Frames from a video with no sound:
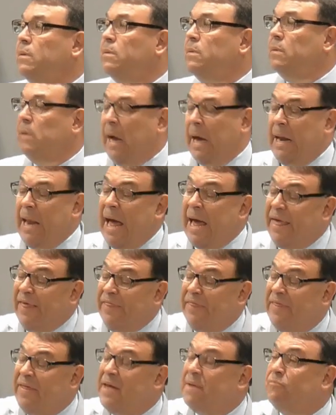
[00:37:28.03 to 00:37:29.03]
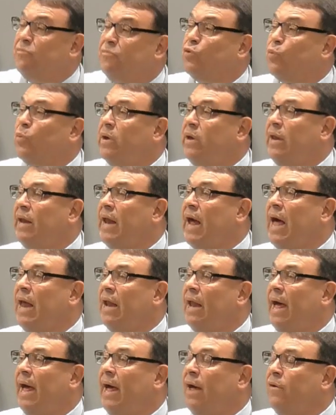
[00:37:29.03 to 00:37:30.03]
I like them to read it out
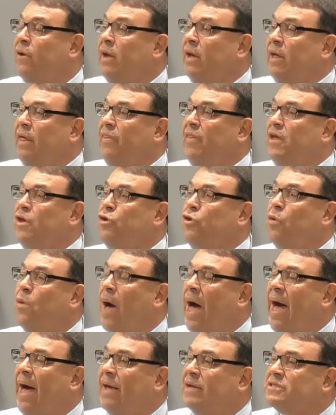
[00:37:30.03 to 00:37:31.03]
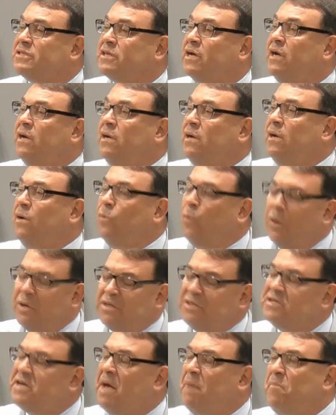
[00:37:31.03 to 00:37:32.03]
loud. Then you ask, what
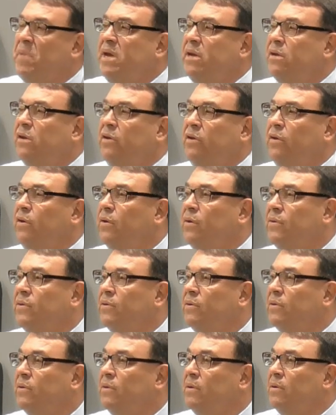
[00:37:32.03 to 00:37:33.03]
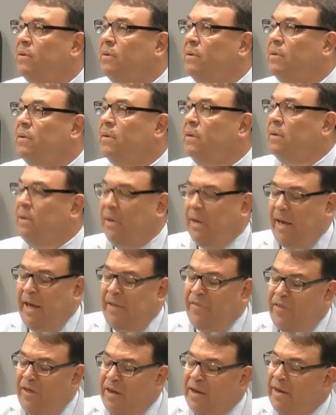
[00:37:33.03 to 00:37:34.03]
does that mean to you?
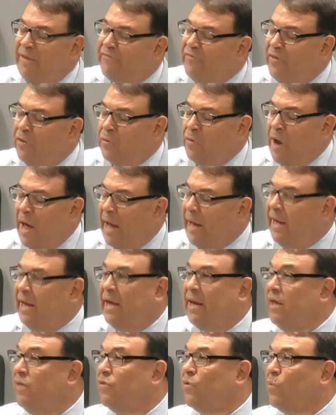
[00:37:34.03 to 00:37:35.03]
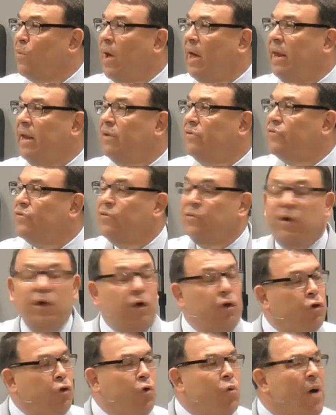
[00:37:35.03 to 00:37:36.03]
And then if they're not getting the right answer,
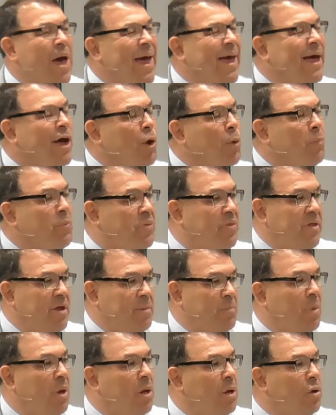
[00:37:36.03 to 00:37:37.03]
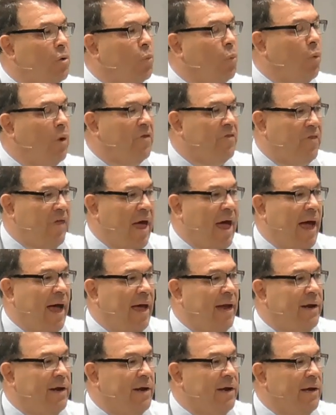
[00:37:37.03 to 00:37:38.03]
you help them with that.
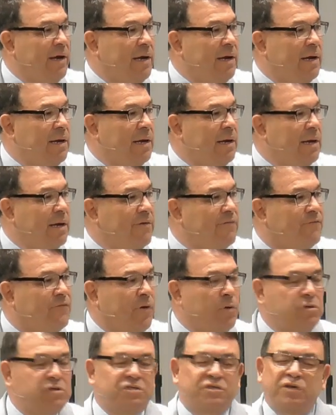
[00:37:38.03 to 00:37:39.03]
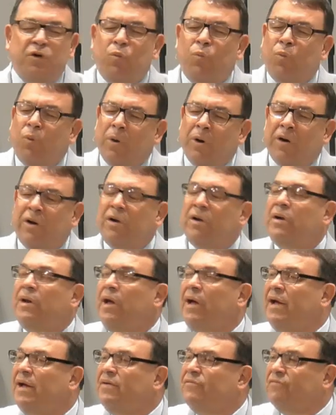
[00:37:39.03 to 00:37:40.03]
Folks, the Word
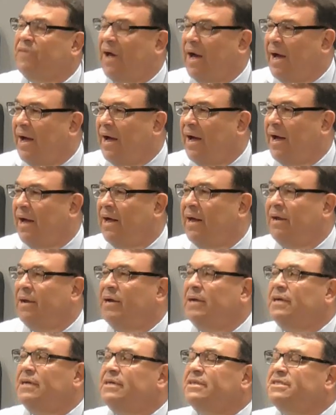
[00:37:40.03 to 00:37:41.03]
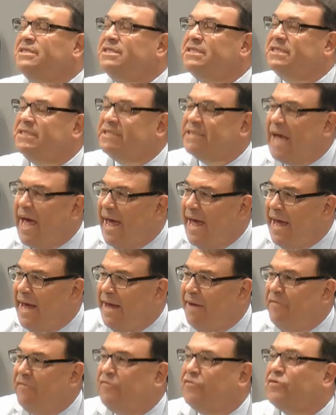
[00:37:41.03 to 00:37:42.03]
of God
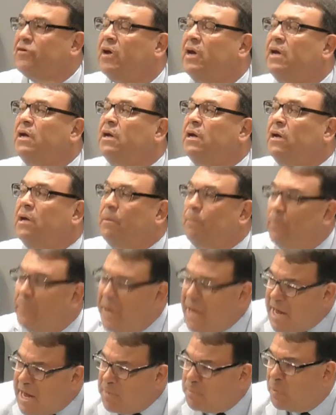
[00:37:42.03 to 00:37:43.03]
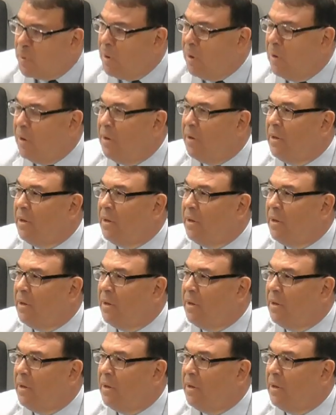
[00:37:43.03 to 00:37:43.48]
saves people.